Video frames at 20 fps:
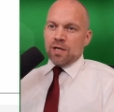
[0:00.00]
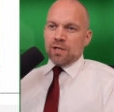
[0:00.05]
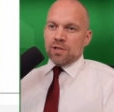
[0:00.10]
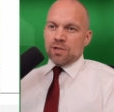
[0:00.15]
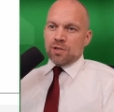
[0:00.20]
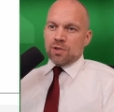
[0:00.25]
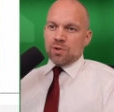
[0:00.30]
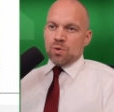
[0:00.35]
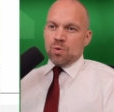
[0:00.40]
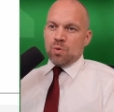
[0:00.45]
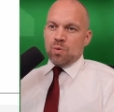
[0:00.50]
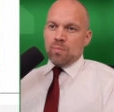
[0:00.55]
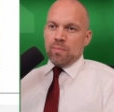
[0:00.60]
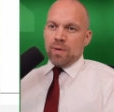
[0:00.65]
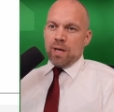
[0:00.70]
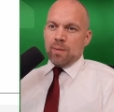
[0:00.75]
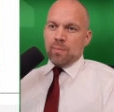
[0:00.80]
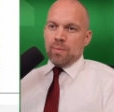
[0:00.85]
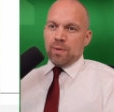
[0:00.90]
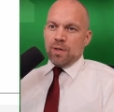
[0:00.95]
So
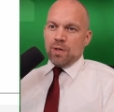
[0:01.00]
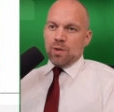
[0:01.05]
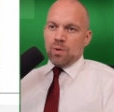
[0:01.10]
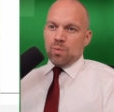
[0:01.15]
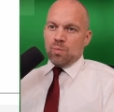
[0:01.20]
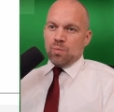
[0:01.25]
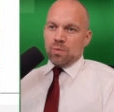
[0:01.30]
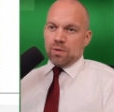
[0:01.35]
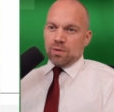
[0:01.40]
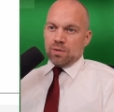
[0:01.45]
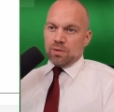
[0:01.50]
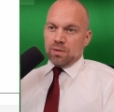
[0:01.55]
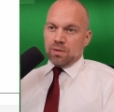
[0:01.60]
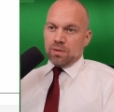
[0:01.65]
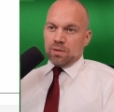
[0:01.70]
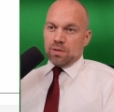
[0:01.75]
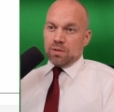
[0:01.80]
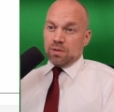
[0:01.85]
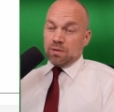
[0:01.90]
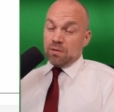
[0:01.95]
maybe you want
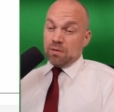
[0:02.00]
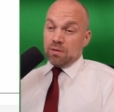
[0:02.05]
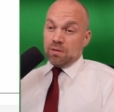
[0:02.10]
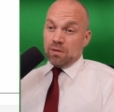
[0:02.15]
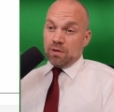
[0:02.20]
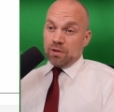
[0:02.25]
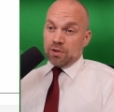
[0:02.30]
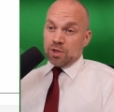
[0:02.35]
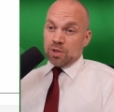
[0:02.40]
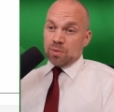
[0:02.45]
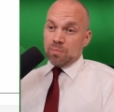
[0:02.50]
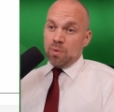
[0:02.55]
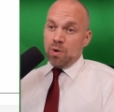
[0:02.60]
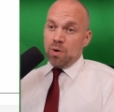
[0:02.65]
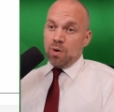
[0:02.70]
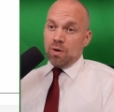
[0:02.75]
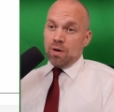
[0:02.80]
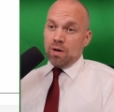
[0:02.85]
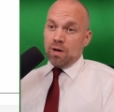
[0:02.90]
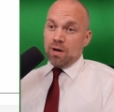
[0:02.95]
it a lot
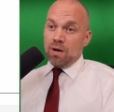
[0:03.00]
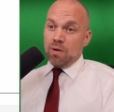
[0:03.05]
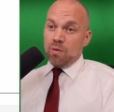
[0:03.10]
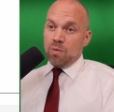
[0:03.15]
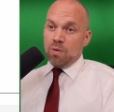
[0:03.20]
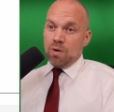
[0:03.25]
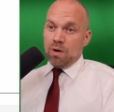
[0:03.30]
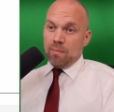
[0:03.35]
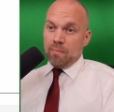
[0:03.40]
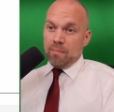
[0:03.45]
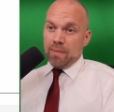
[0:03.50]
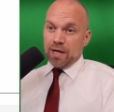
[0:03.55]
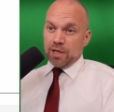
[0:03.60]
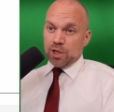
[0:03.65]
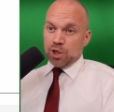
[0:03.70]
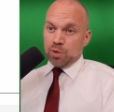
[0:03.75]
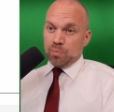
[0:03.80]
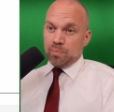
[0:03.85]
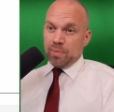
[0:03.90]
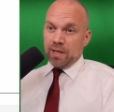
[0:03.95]
smaller or
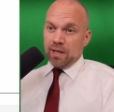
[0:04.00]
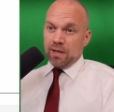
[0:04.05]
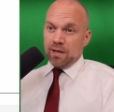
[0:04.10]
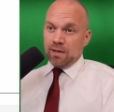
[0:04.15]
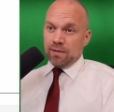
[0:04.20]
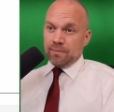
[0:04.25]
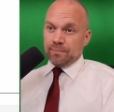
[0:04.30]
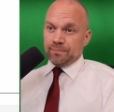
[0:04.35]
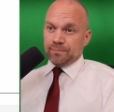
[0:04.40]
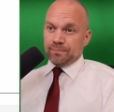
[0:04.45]
much bigger.